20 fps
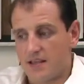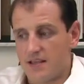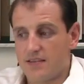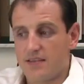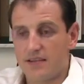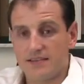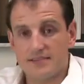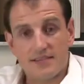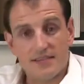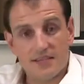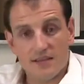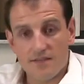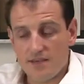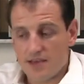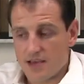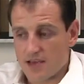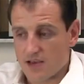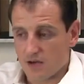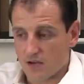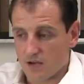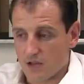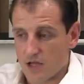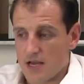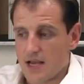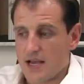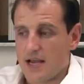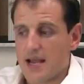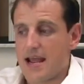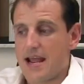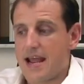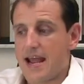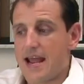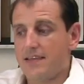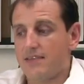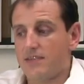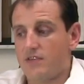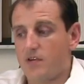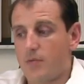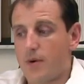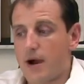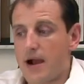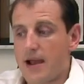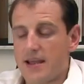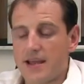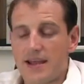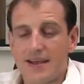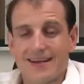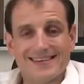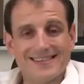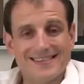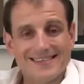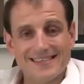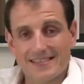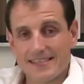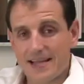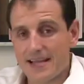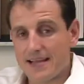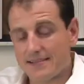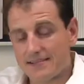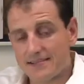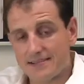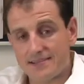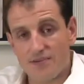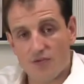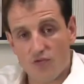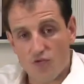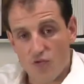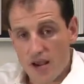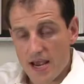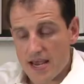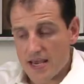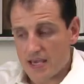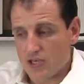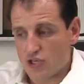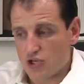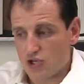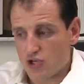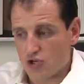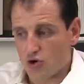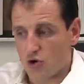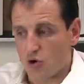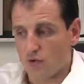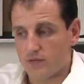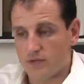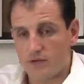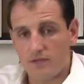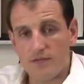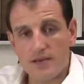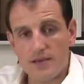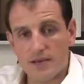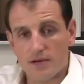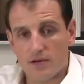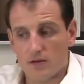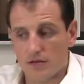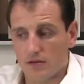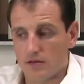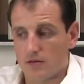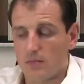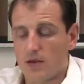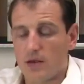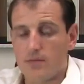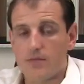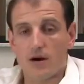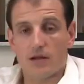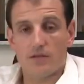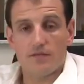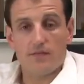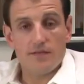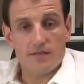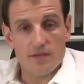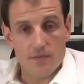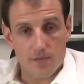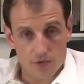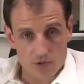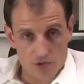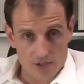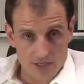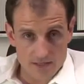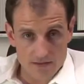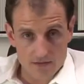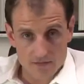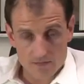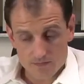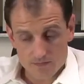that's in the vehicle, and thereby extends the range of the vehicle by about 50%.